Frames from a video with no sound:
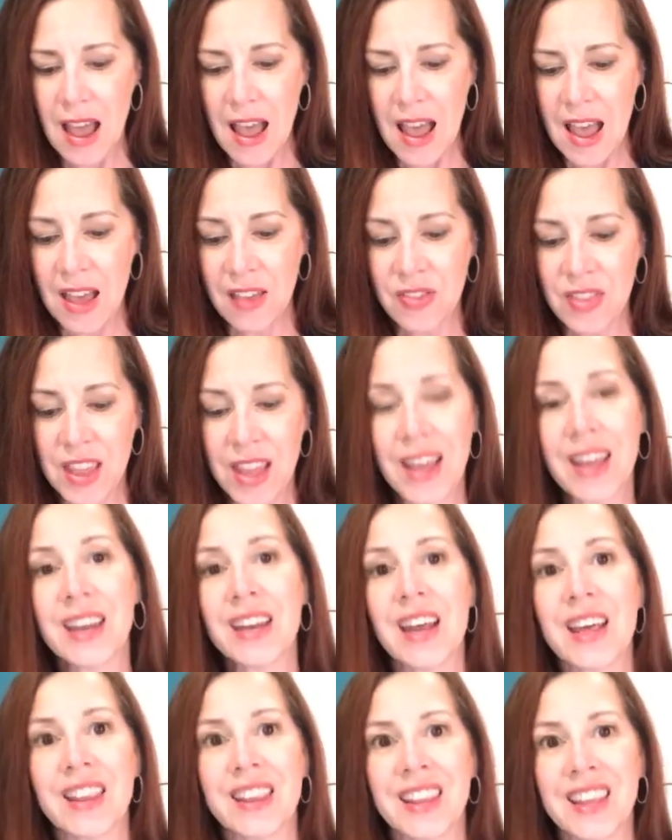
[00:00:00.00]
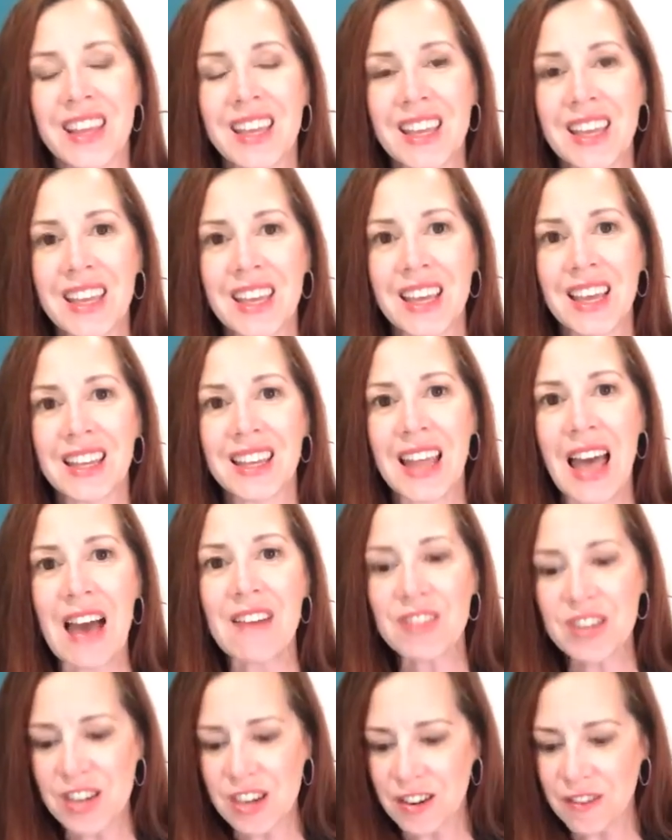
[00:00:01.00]
And then the
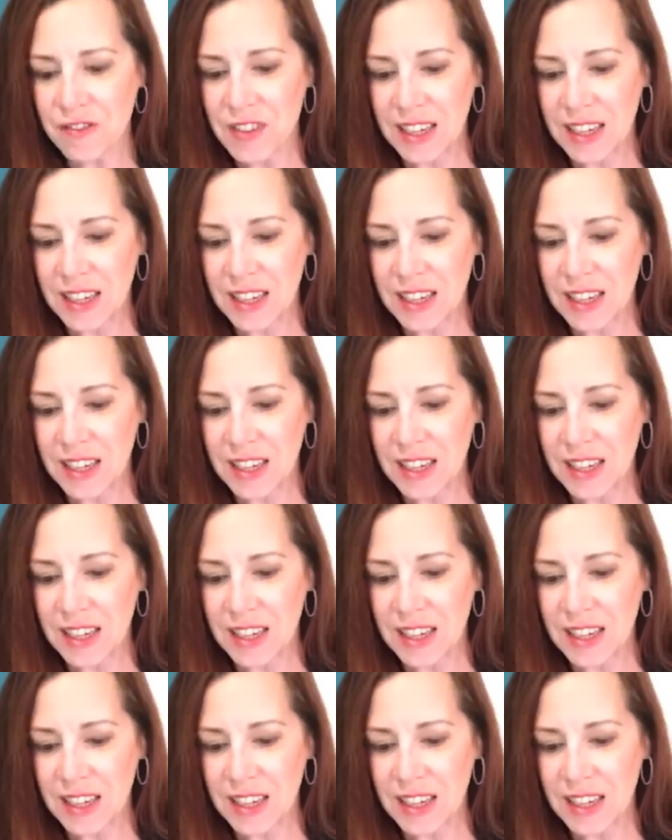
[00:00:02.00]
Lavender